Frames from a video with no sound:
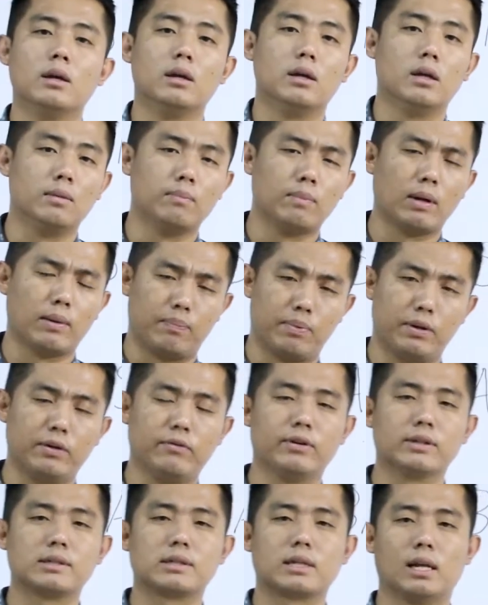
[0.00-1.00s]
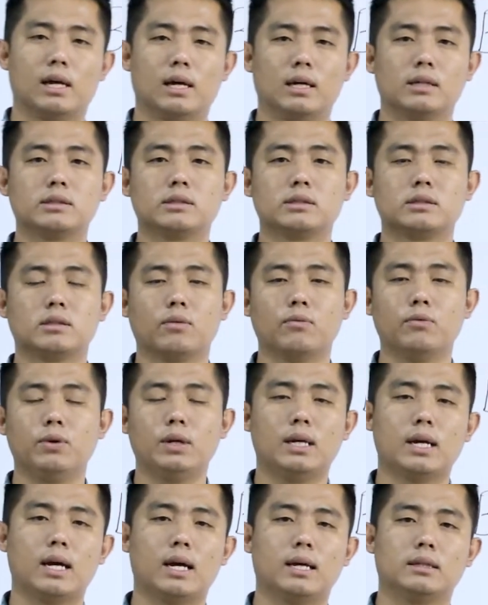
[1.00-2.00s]
In my previous class,
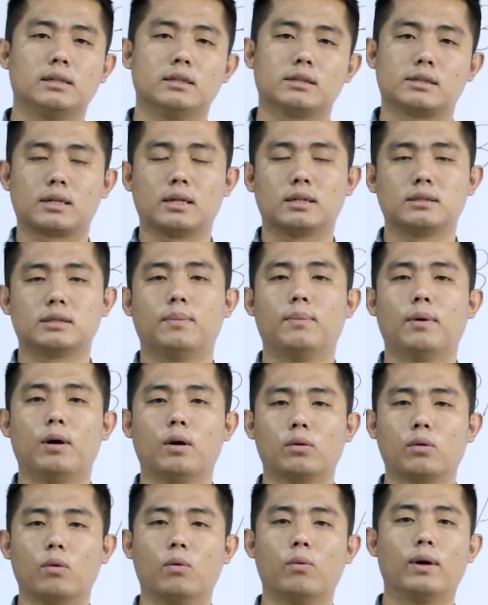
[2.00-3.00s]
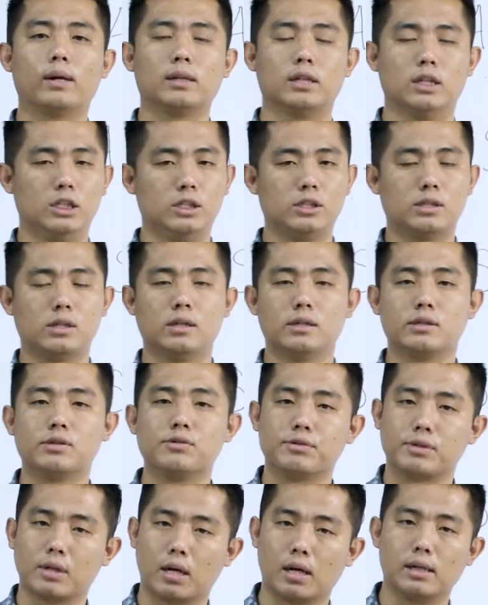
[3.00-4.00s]
we had discussed about what is a
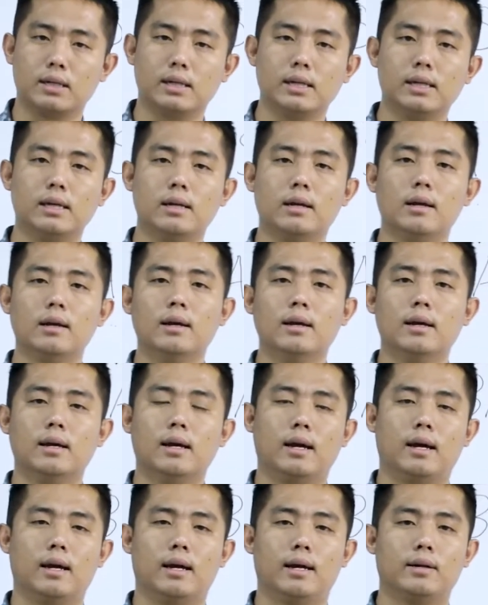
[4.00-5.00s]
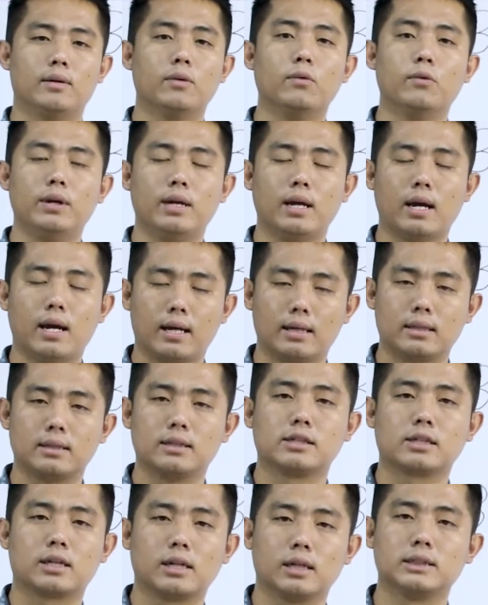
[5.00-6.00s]
society, and we had
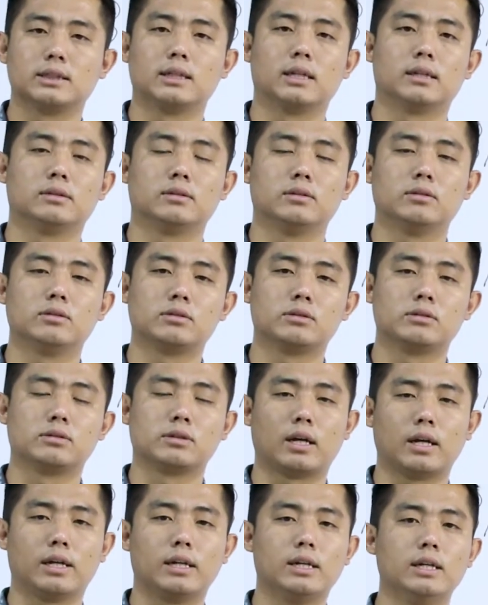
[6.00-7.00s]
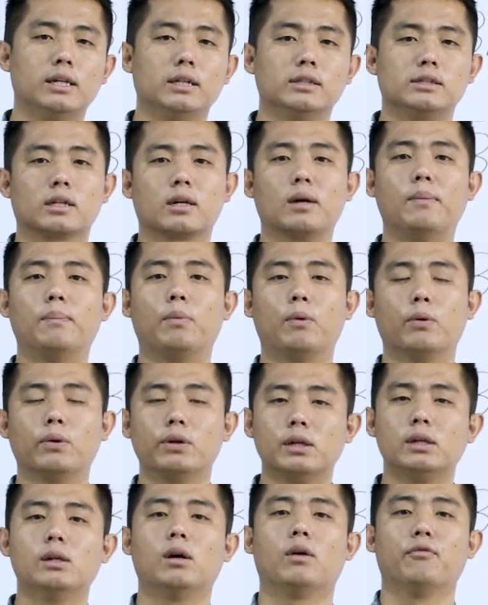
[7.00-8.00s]
discussed that society is a
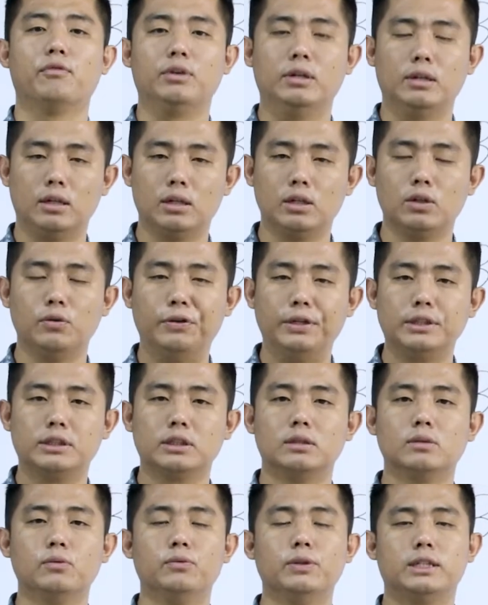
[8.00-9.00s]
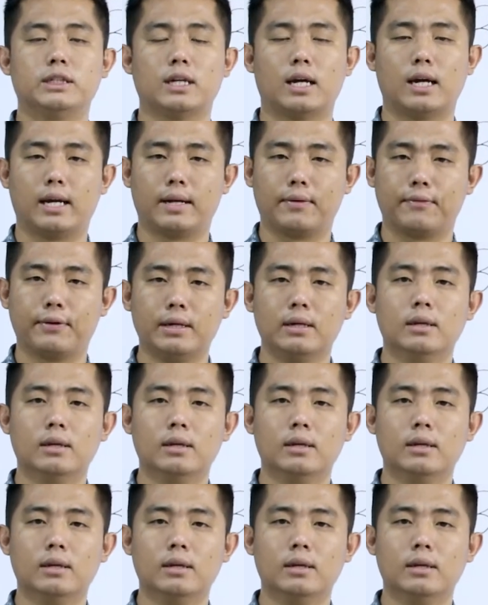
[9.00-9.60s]
component of individual which have